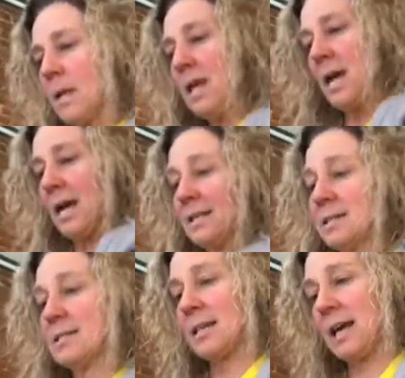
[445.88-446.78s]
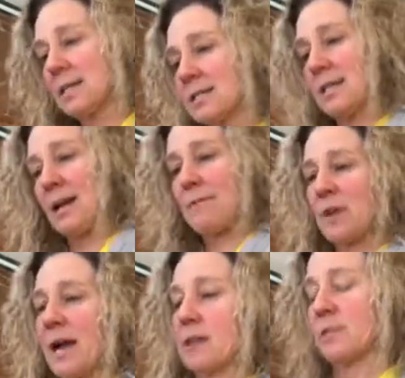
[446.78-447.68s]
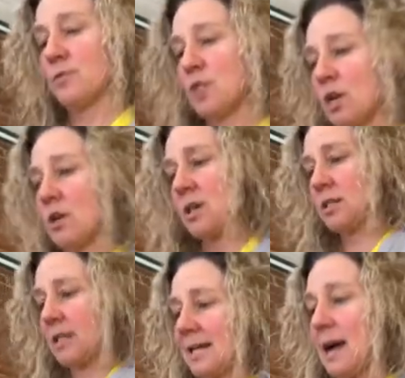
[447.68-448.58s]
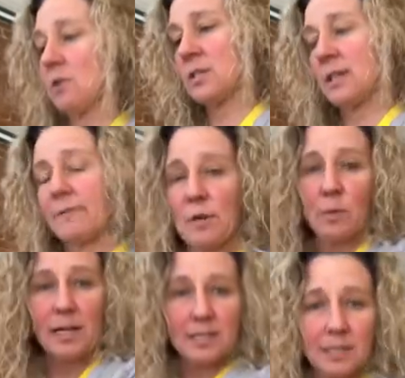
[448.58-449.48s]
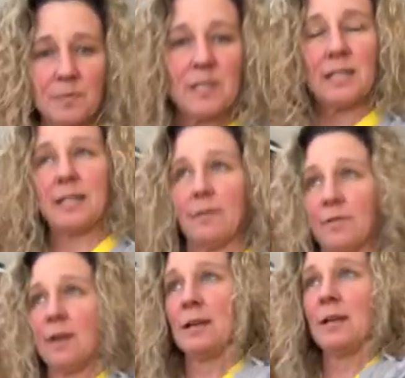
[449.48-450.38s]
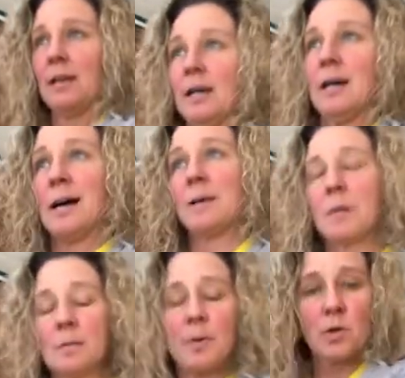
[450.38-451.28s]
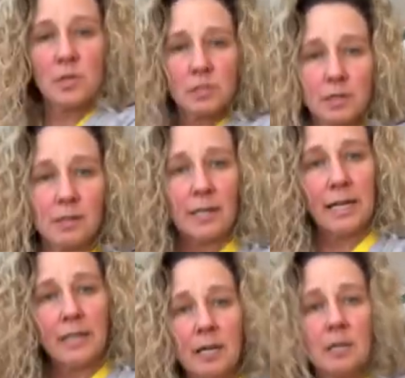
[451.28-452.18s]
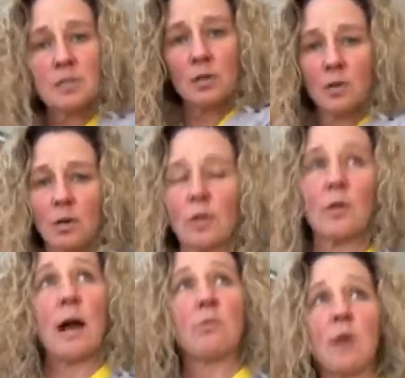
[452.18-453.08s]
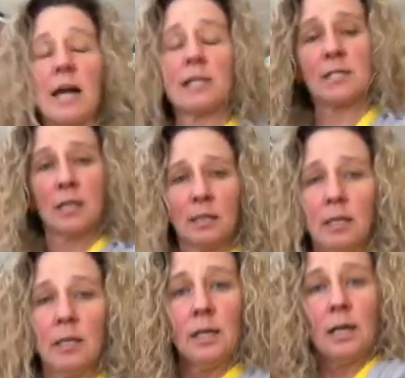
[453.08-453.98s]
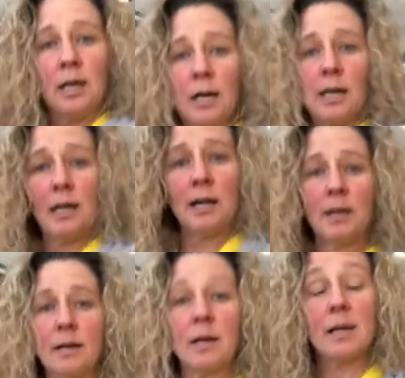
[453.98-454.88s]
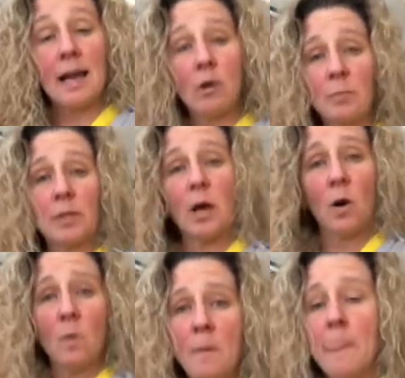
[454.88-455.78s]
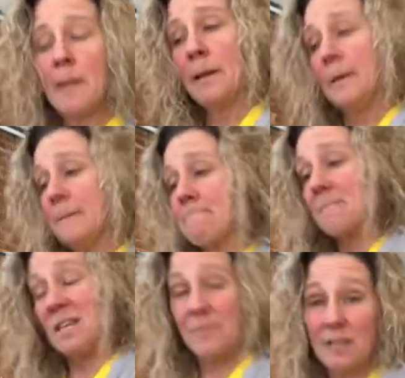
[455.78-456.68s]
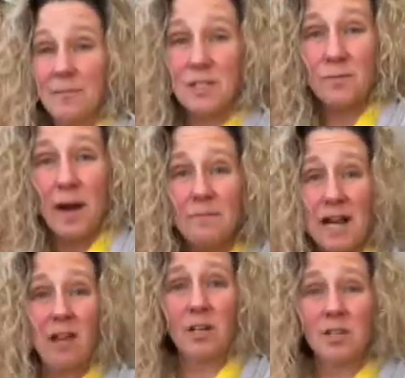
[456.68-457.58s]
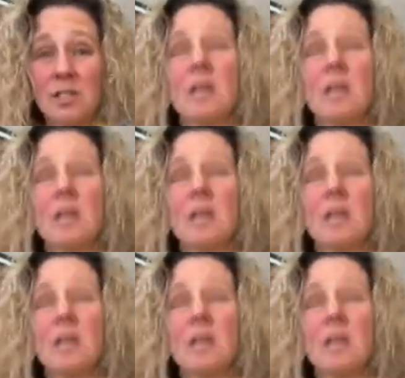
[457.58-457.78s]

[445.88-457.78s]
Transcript: In this case, every act of generosity counts and everyone has something to give. I'm going to post the link to her CrowdRise account below, even if it's $5.